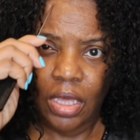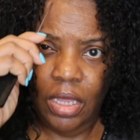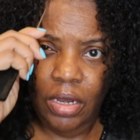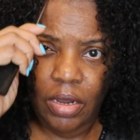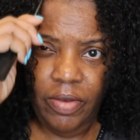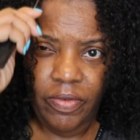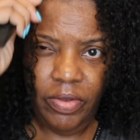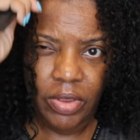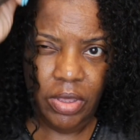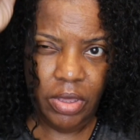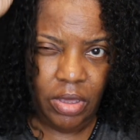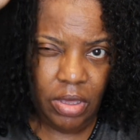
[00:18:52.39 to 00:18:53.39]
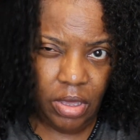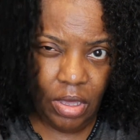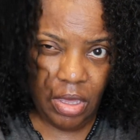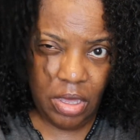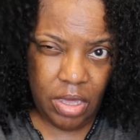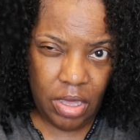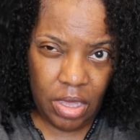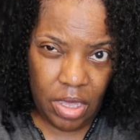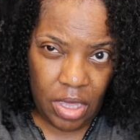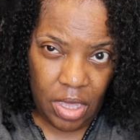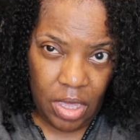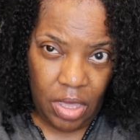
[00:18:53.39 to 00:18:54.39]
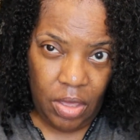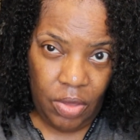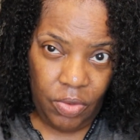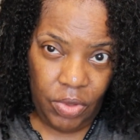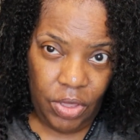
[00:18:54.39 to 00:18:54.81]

I definitely will